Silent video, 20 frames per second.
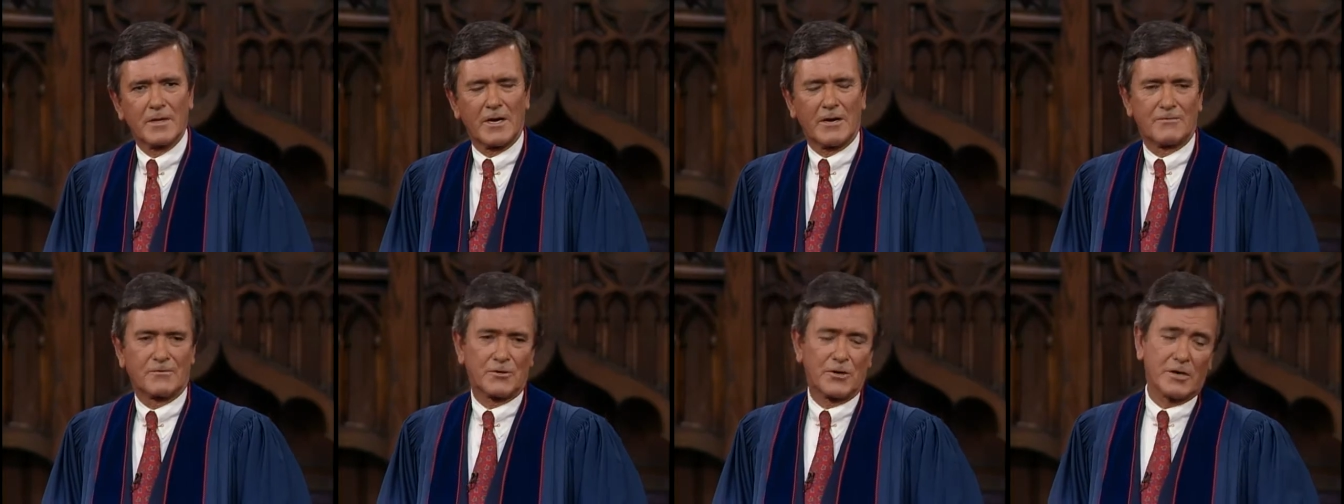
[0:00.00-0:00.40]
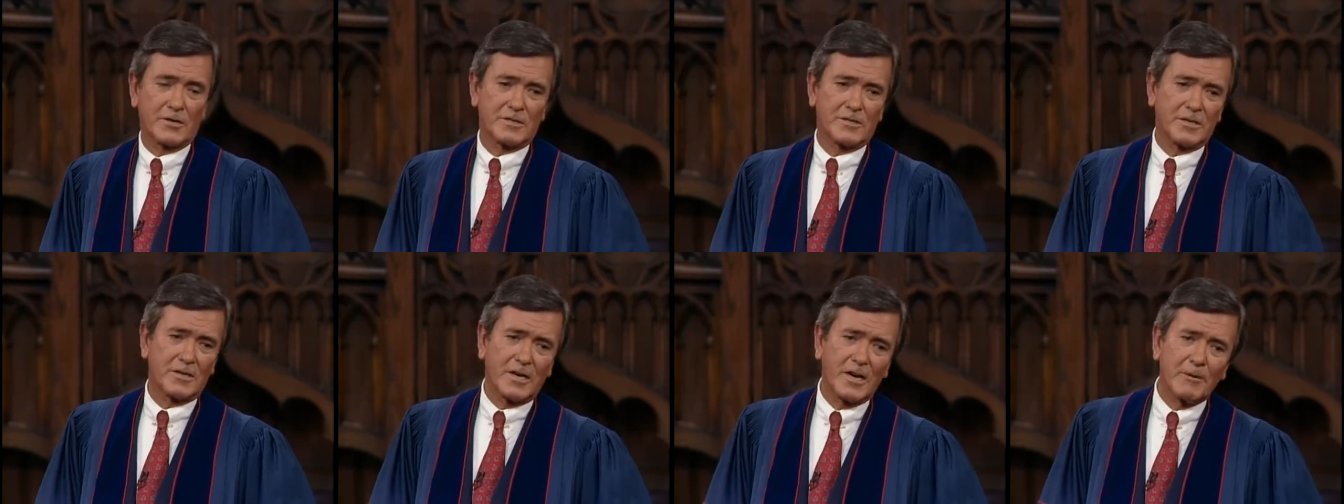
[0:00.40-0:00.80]
I've talked
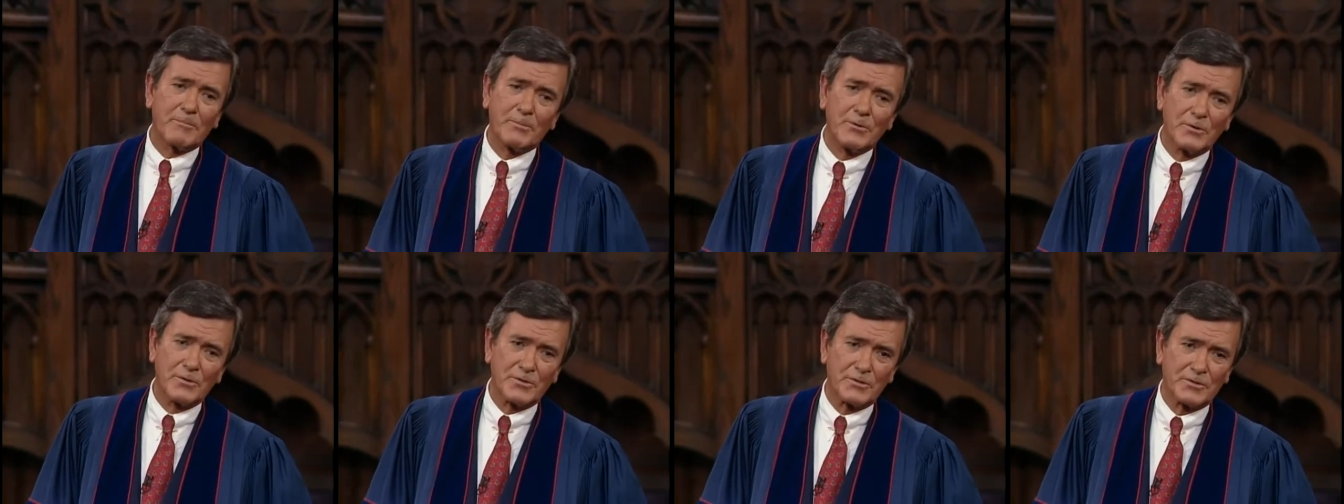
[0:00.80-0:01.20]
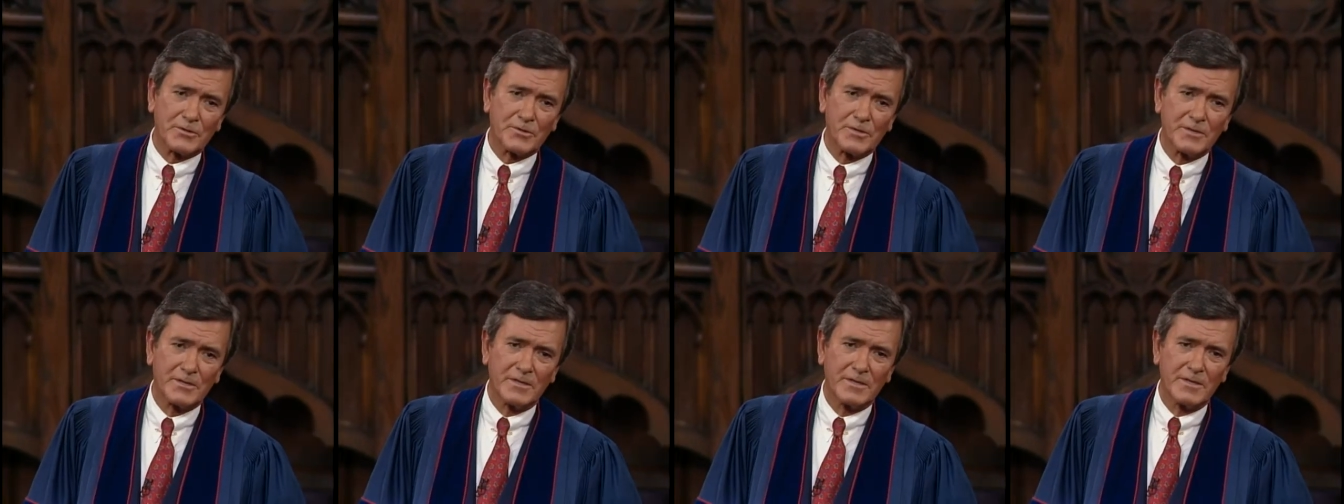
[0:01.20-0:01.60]
to couples
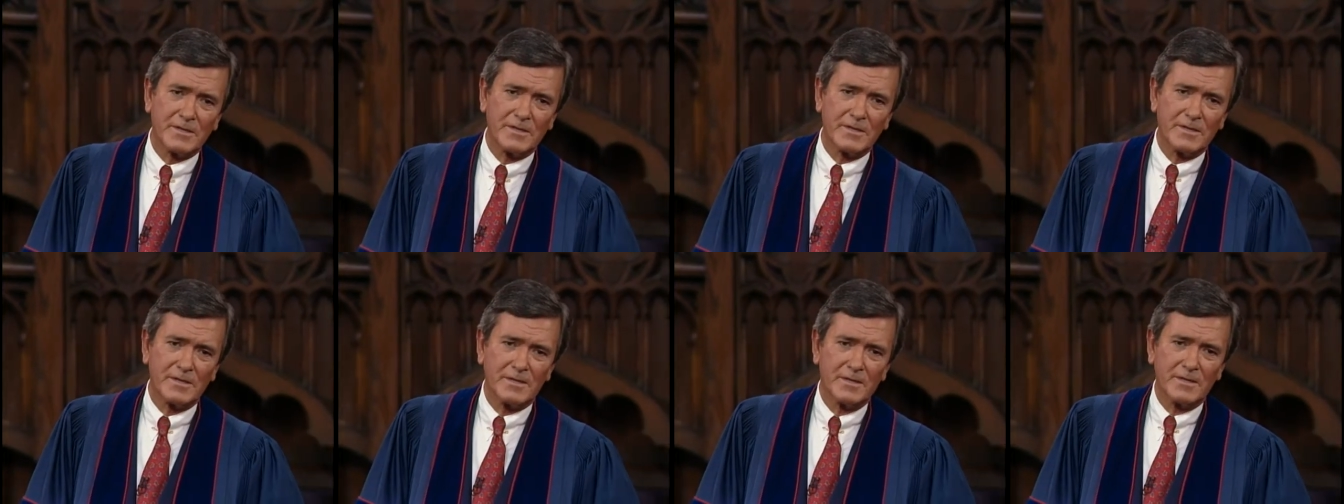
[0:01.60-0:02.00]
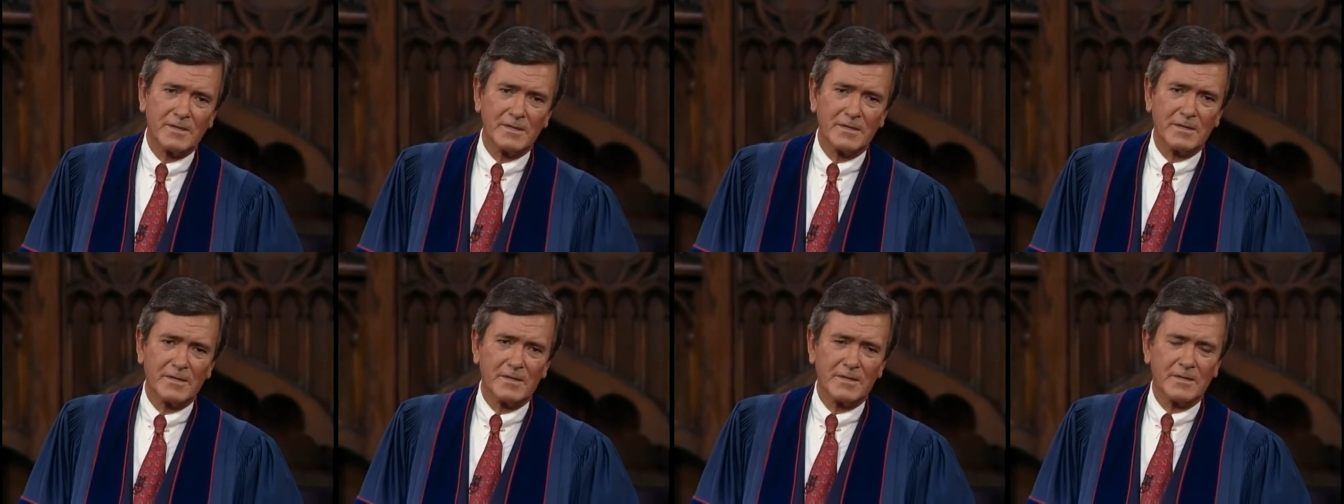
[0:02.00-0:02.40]

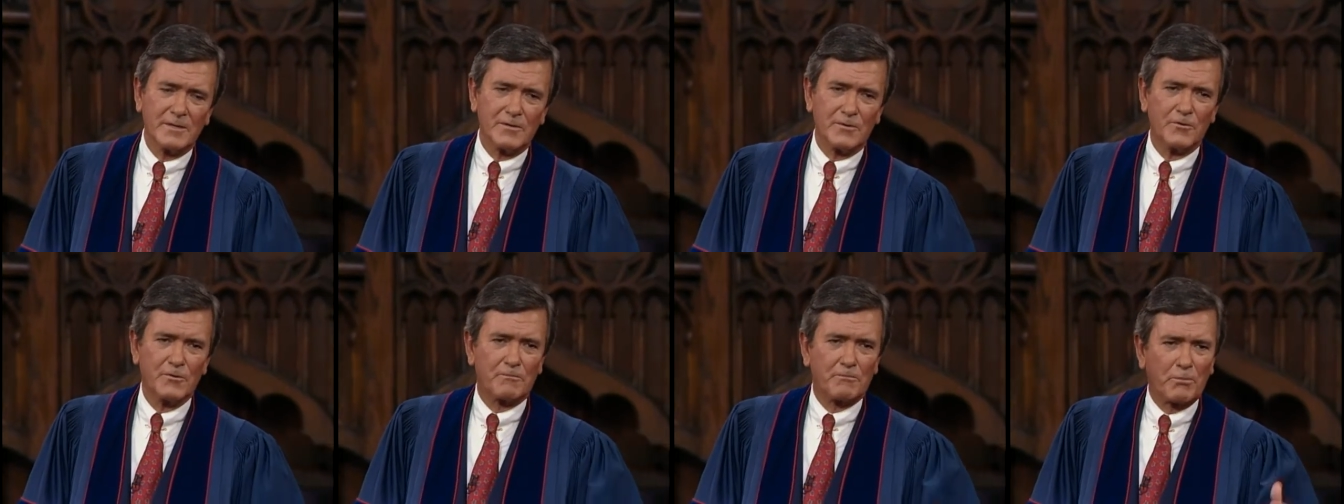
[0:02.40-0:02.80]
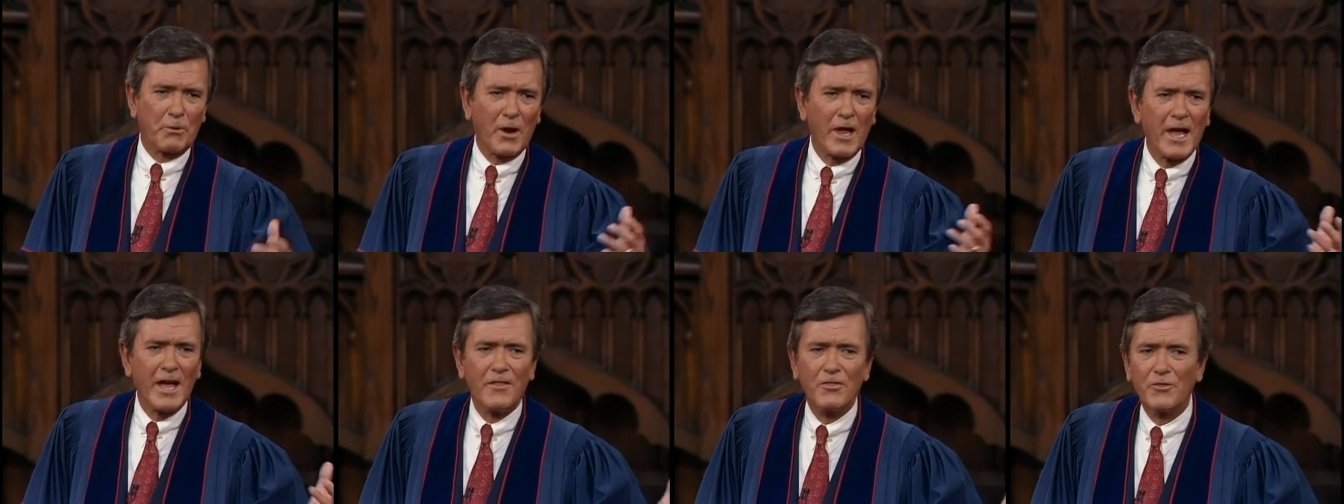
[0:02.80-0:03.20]
who have
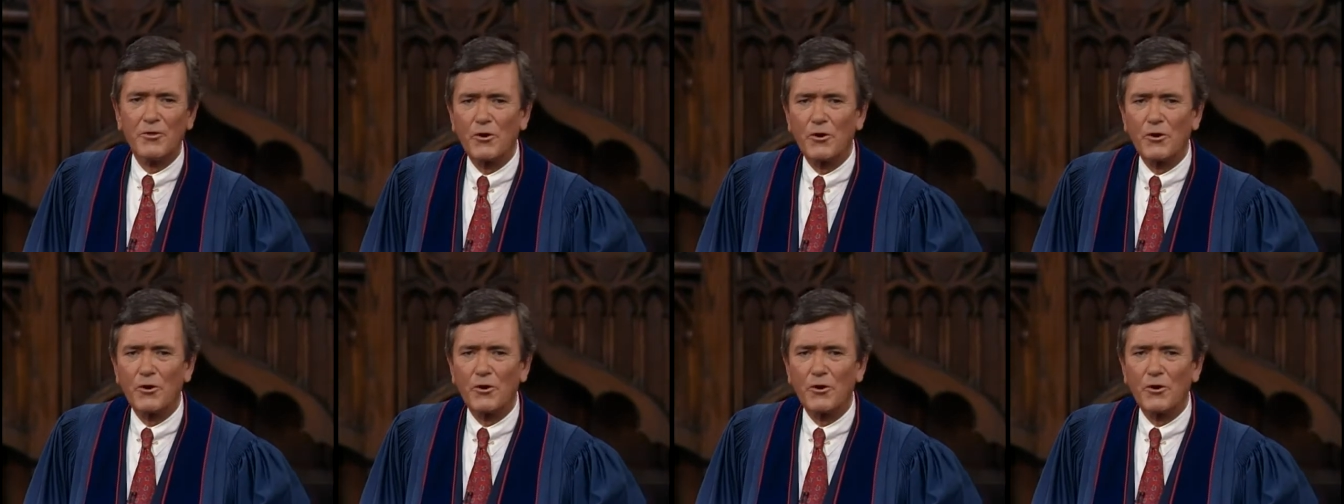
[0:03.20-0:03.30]
planned